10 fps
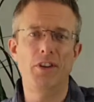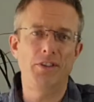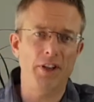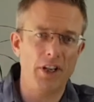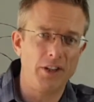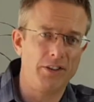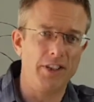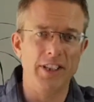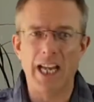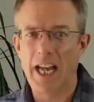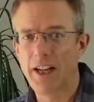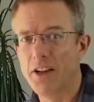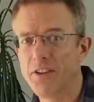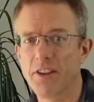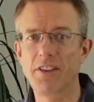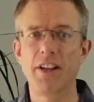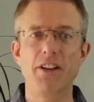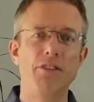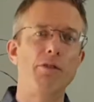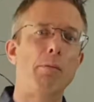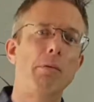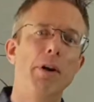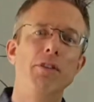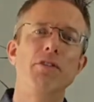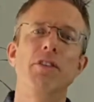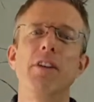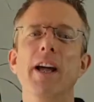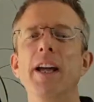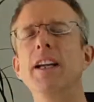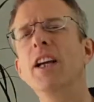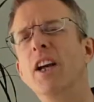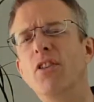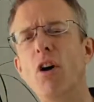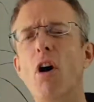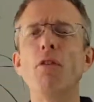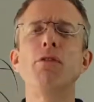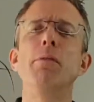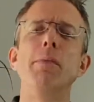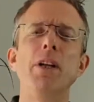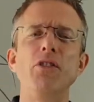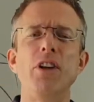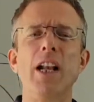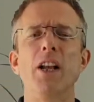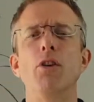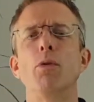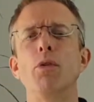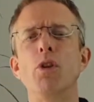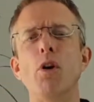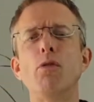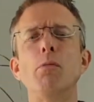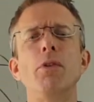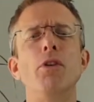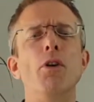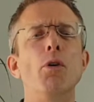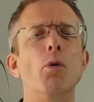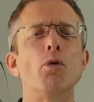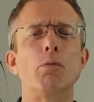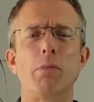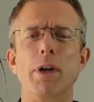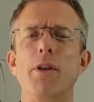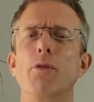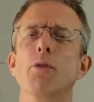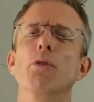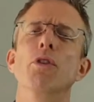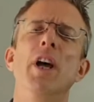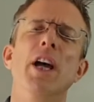dirty, energy-intensive operation today is often being challenged with novel materials and breakthroughs.